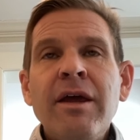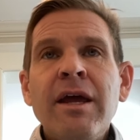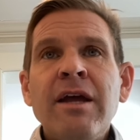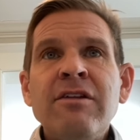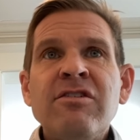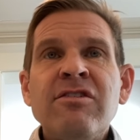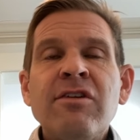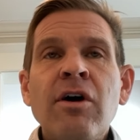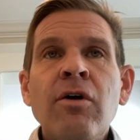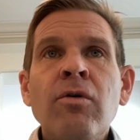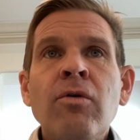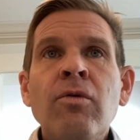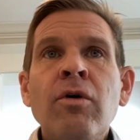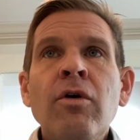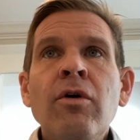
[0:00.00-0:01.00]
And
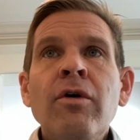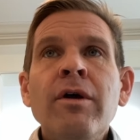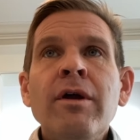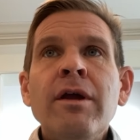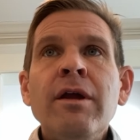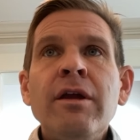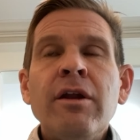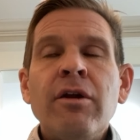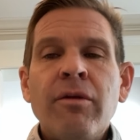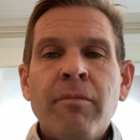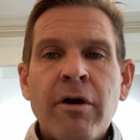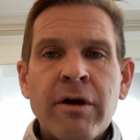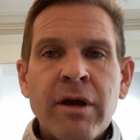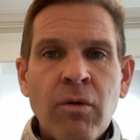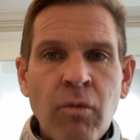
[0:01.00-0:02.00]
so, the
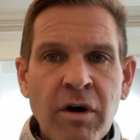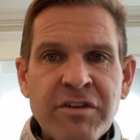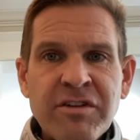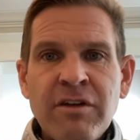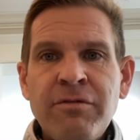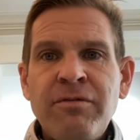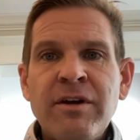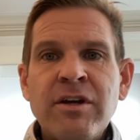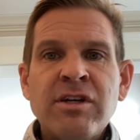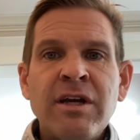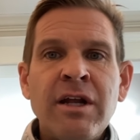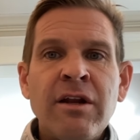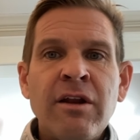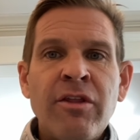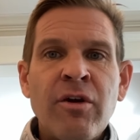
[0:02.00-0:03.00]
market wasn't
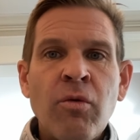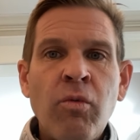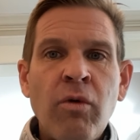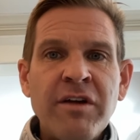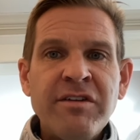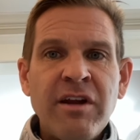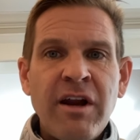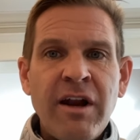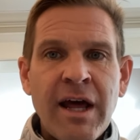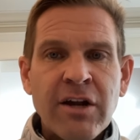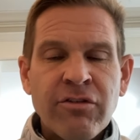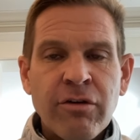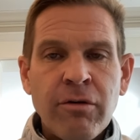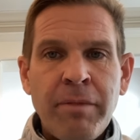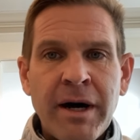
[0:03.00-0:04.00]
efficient. There wasn't a
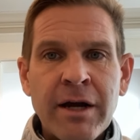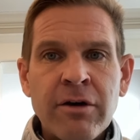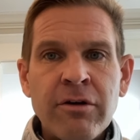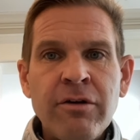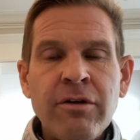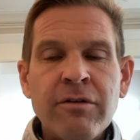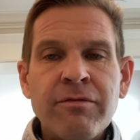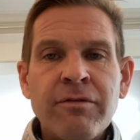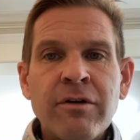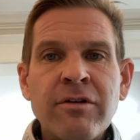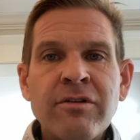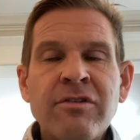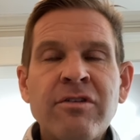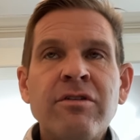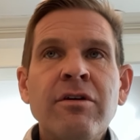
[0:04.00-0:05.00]
natural buyer
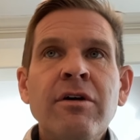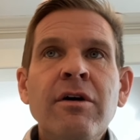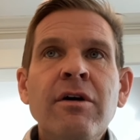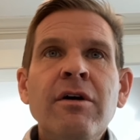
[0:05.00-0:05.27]
universe.